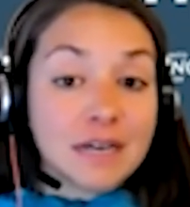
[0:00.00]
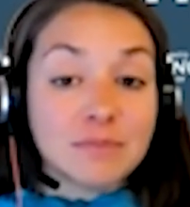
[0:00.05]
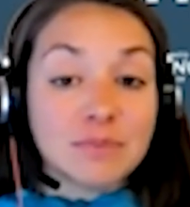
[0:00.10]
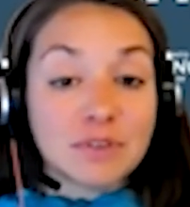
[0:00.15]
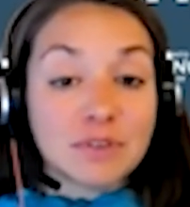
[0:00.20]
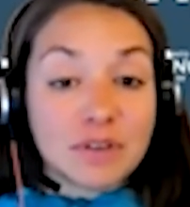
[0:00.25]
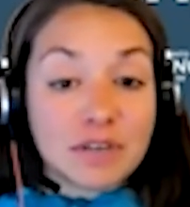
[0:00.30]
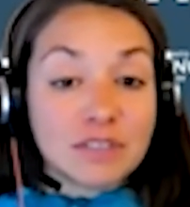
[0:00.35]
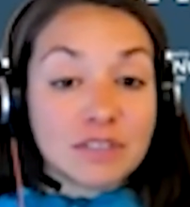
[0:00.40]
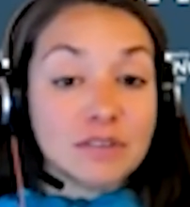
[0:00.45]

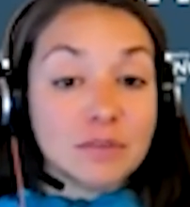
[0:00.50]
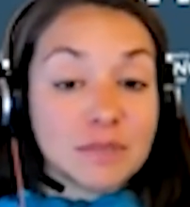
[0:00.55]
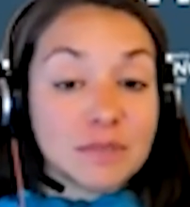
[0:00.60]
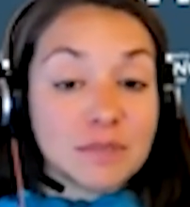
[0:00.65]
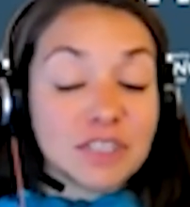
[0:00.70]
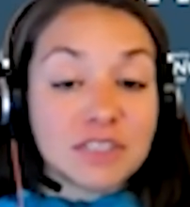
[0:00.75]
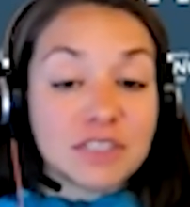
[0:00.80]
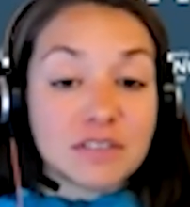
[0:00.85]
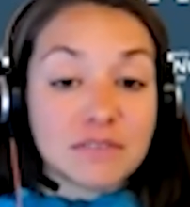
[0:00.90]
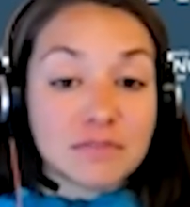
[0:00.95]
So not too
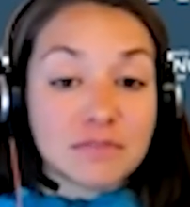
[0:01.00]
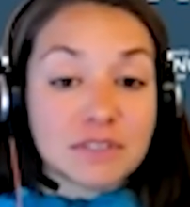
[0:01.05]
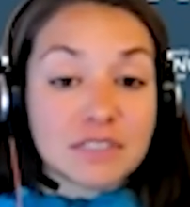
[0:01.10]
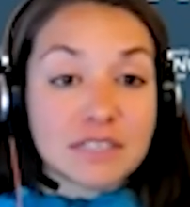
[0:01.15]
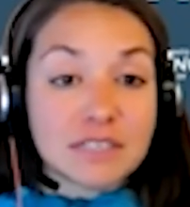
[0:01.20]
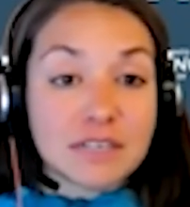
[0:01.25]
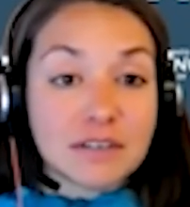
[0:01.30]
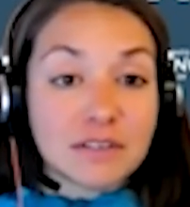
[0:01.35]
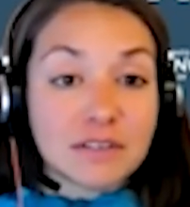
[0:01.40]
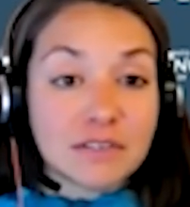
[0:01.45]
much
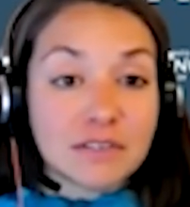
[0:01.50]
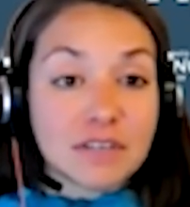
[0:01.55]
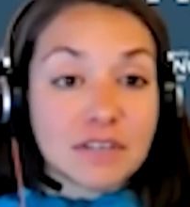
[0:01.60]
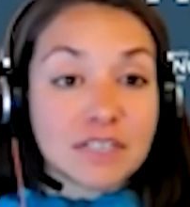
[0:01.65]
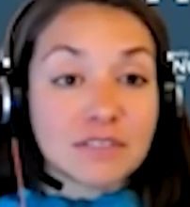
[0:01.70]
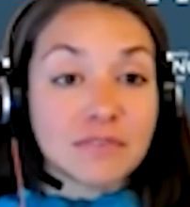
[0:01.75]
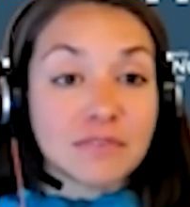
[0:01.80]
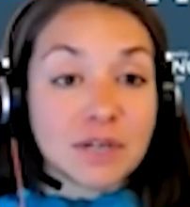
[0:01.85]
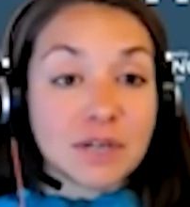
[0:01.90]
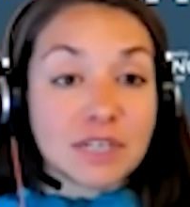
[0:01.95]
difference there
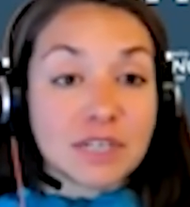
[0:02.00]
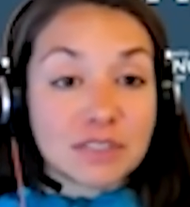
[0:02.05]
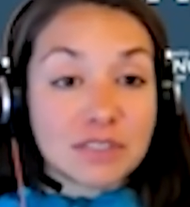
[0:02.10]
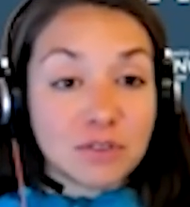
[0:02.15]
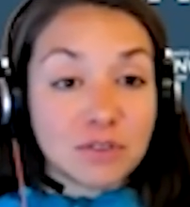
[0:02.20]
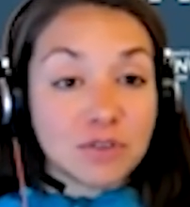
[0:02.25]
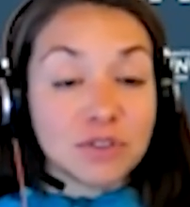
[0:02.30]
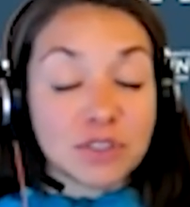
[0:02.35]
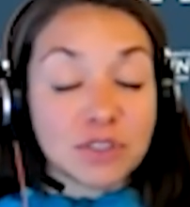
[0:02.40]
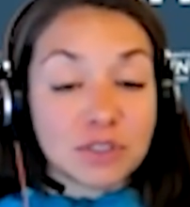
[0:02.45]
as far as
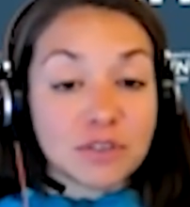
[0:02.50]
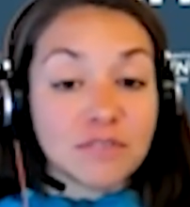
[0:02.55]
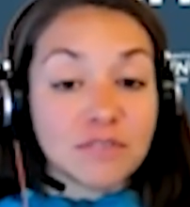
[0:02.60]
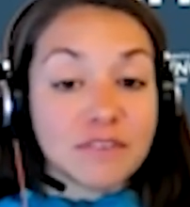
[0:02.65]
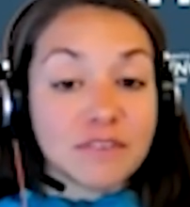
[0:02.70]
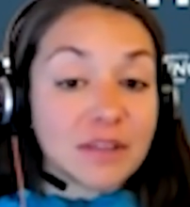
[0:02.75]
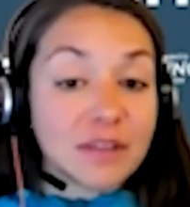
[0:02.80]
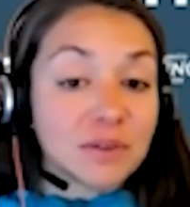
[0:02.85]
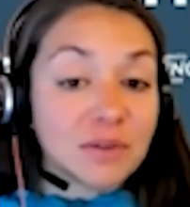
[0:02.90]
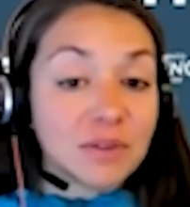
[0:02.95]

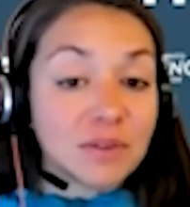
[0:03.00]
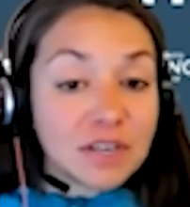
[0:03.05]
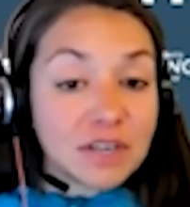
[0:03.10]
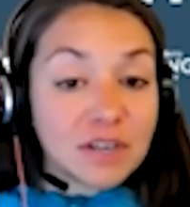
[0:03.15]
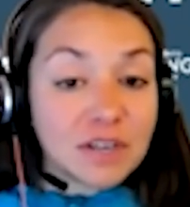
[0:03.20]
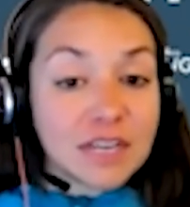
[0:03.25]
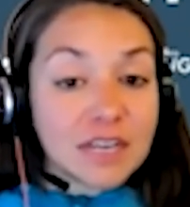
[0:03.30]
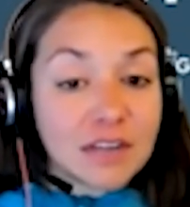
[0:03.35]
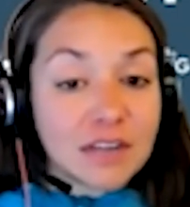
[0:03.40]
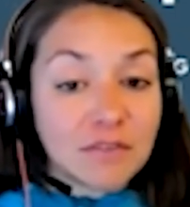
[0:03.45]
nutritional value that
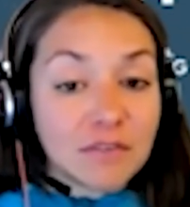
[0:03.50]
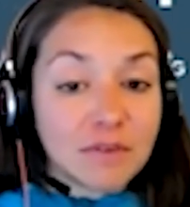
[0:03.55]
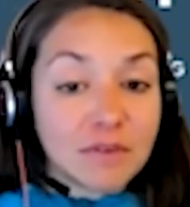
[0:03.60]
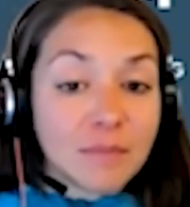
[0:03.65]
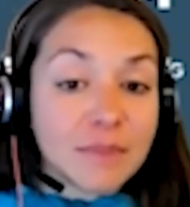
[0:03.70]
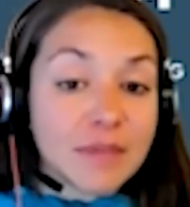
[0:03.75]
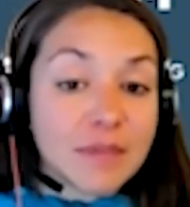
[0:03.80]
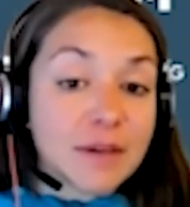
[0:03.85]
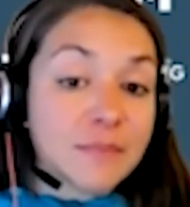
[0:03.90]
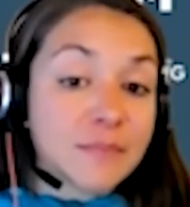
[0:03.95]
you're getting
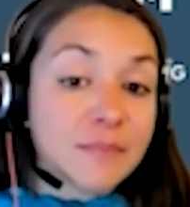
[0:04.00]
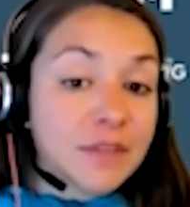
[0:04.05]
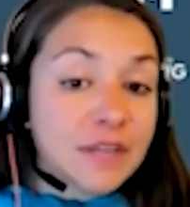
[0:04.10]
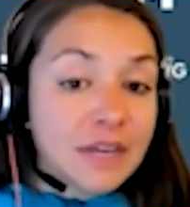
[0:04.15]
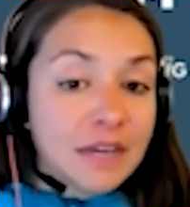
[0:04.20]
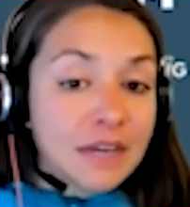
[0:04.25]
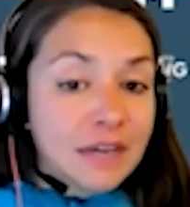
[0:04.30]
from them.